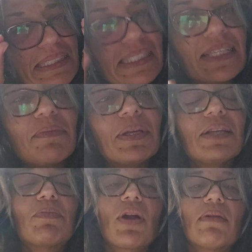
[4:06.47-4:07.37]
titty bitty
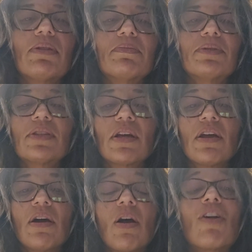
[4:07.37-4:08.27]
problems
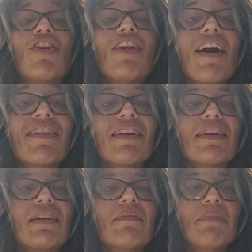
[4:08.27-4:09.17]
are nothing
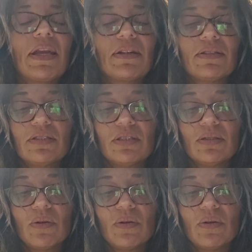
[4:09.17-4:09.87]
compared to